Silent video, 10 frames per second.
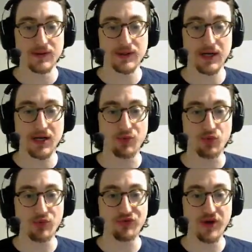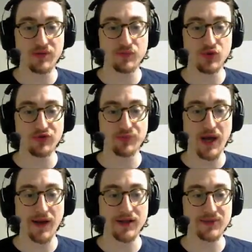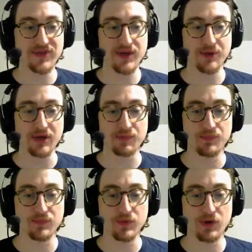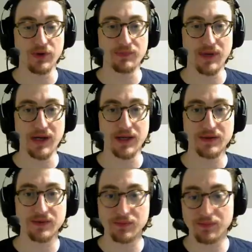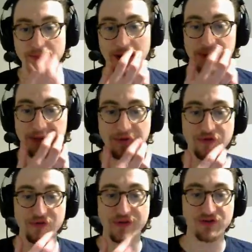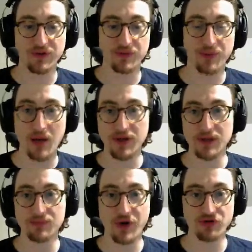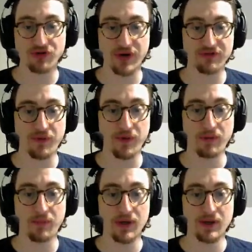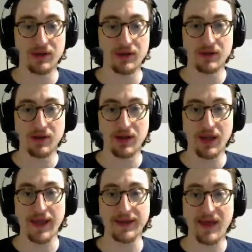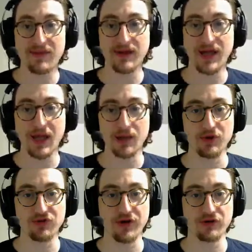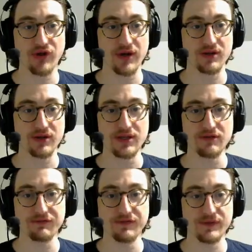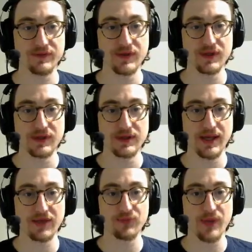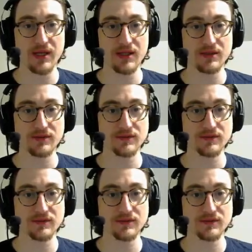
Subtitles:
get a couple wounds up, use Apocalypse, and then I'm going to go into my big burst rotation with a Bomb Limb, Dark Transform, and Death and Decay. I'm going to start trying to cleave as many